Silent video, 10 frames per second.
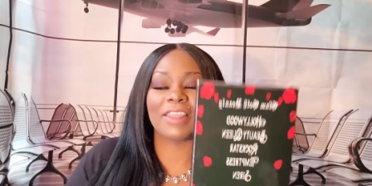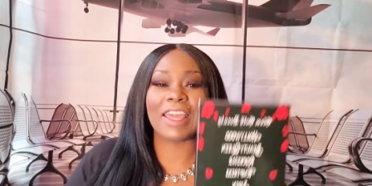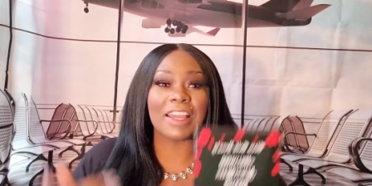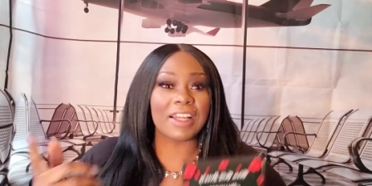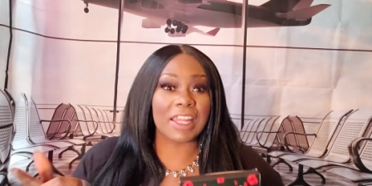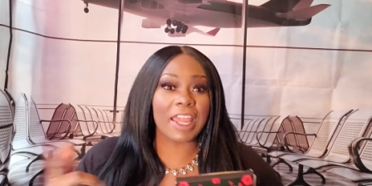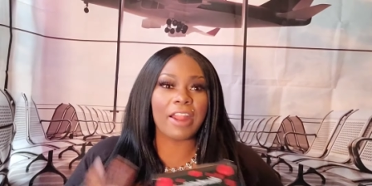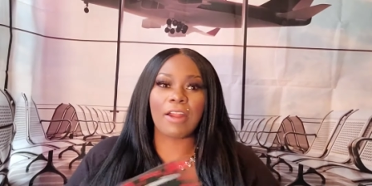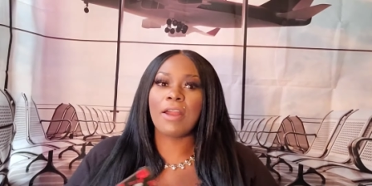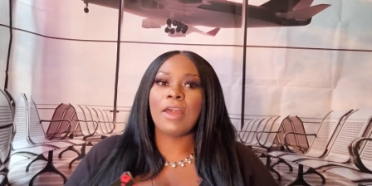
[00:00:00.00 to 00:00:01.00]
that
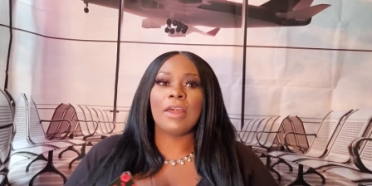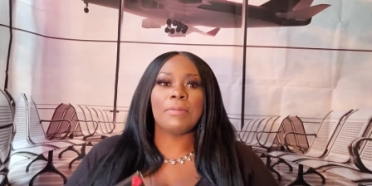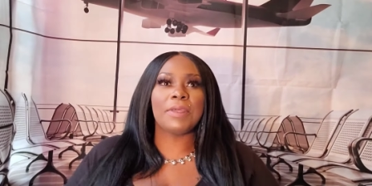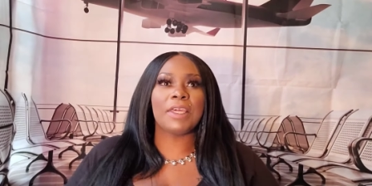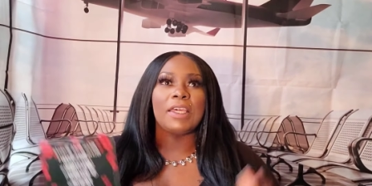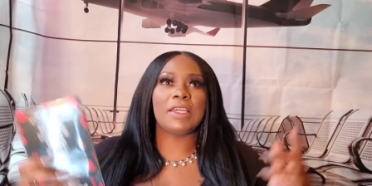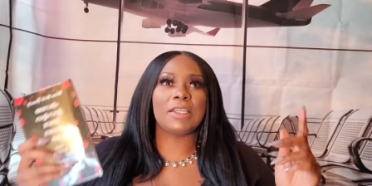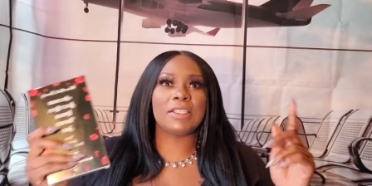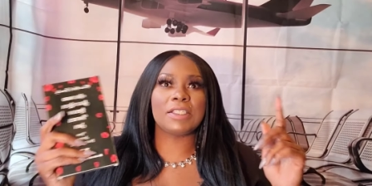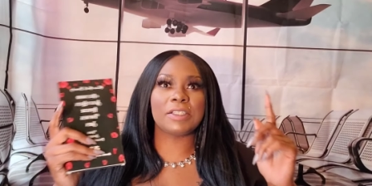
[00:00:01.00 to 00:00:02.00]
glare
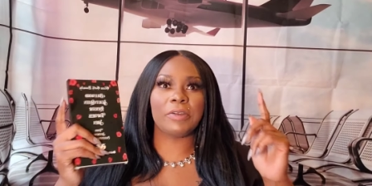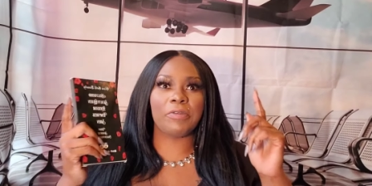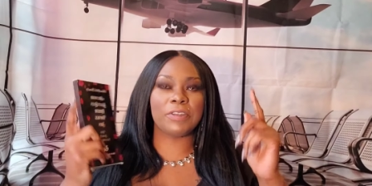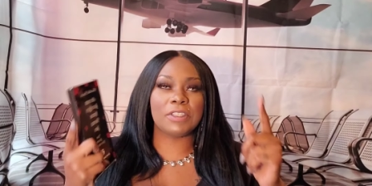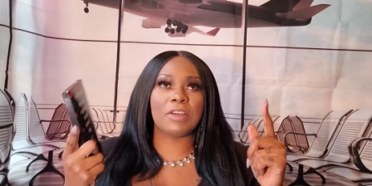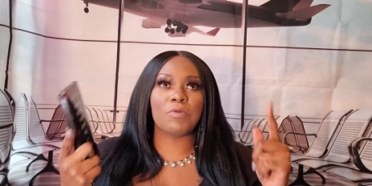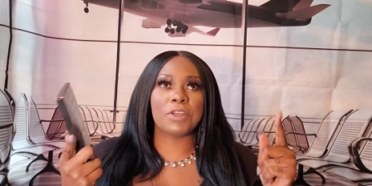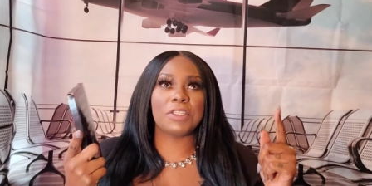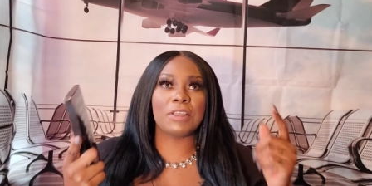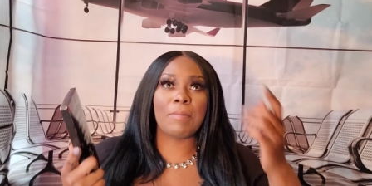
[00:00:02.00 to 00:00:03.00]
because for some
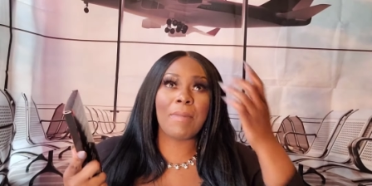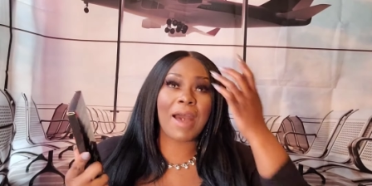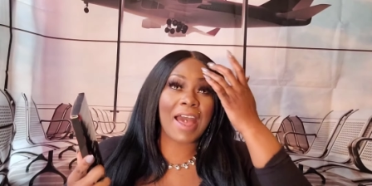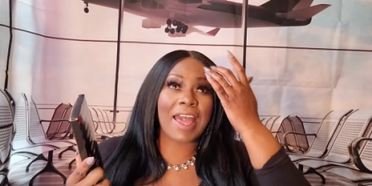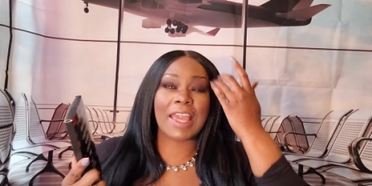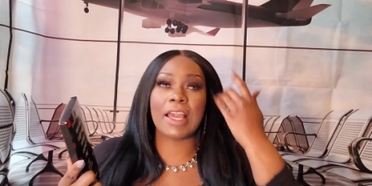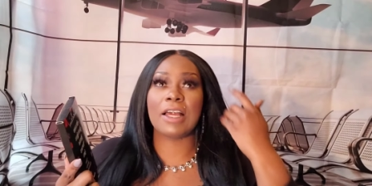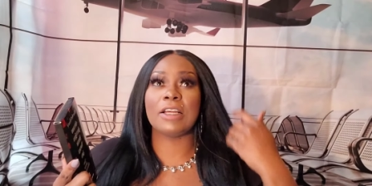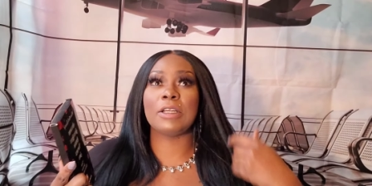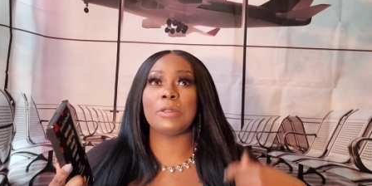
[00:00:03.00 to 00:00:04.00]
reason my
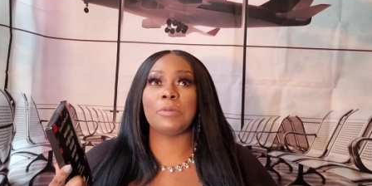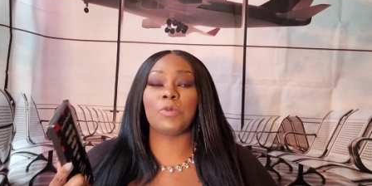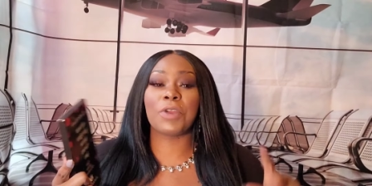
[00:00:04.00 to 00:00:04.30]
um,